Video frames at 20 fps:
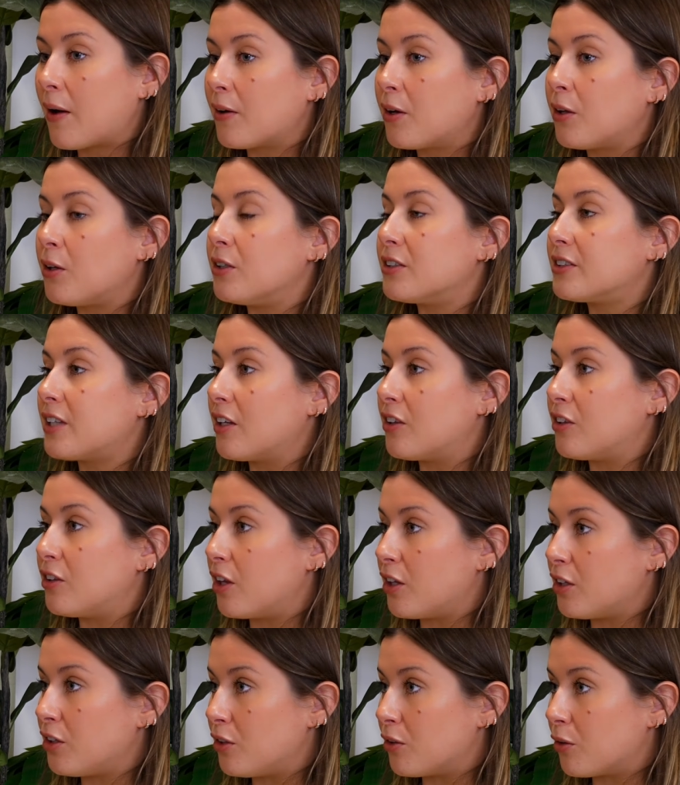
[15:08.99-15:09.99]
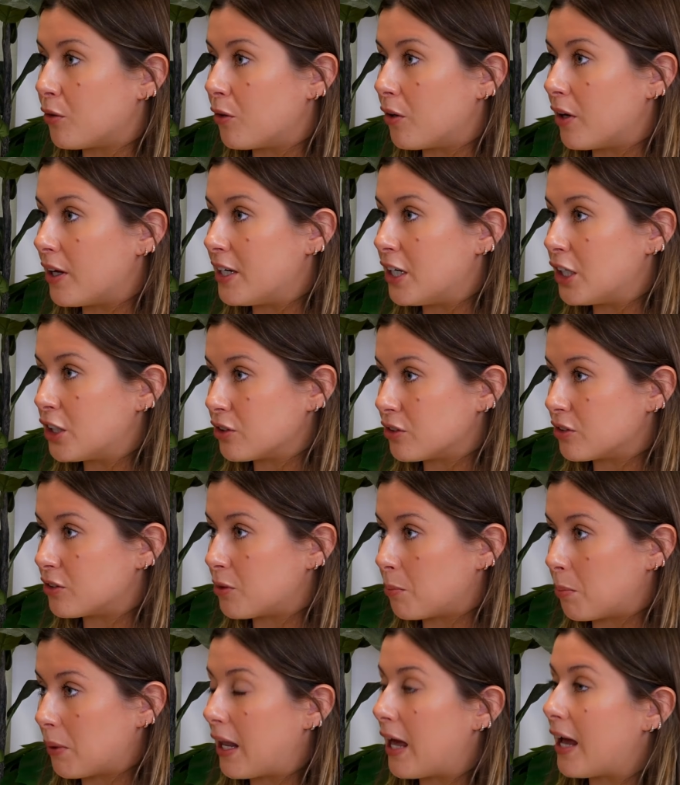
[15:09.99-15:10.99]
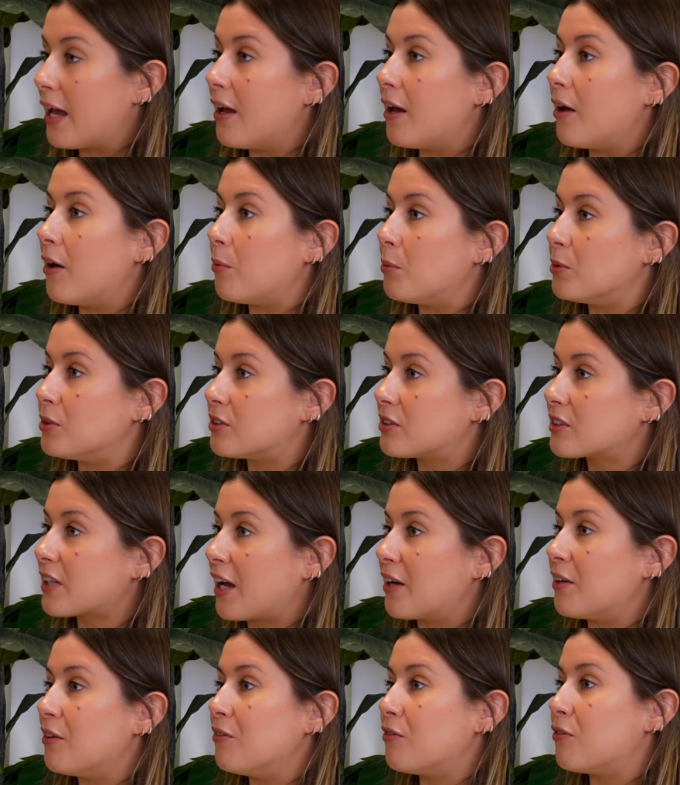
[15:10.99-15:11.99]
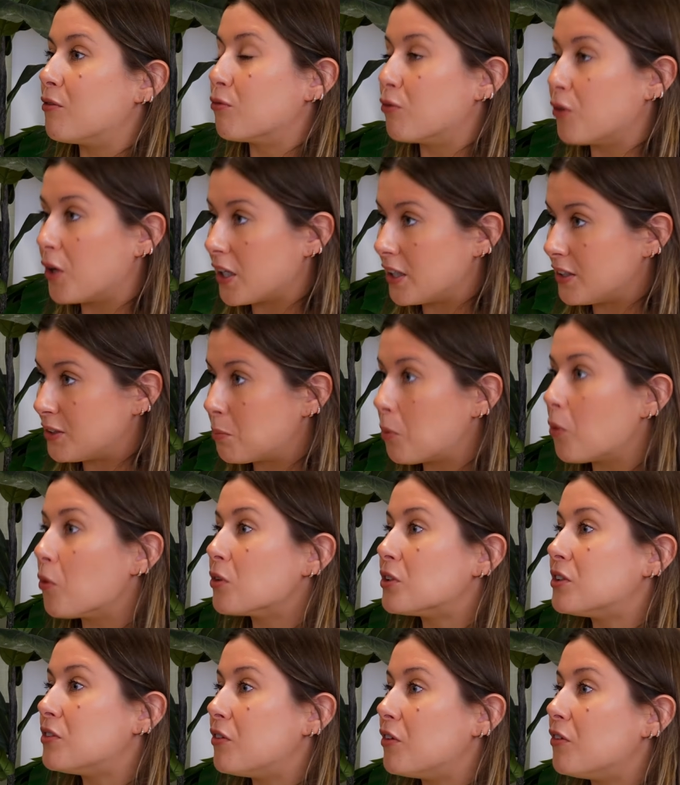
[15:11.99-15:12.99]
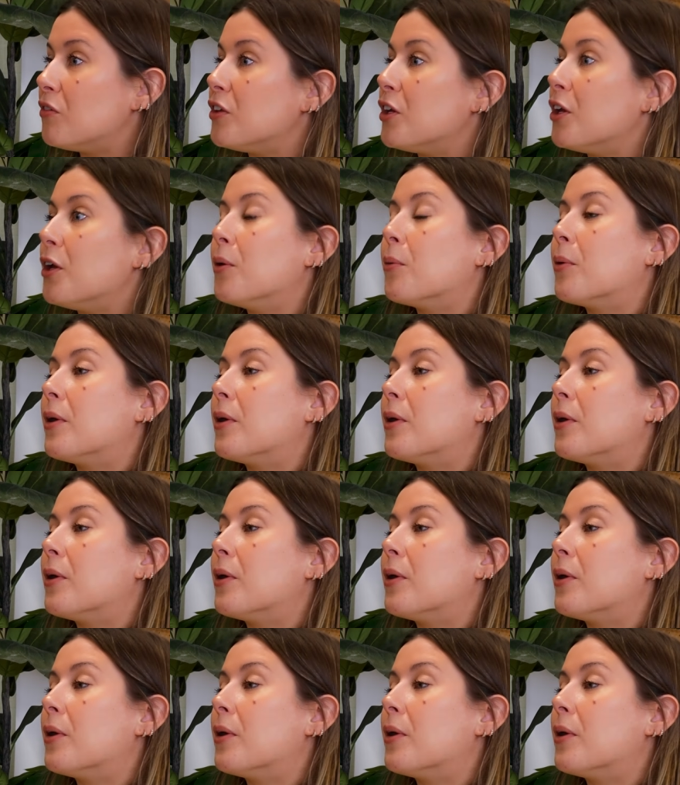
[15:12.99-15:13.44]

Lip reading: I know you said that your initial supplier was kind of really supportive of you,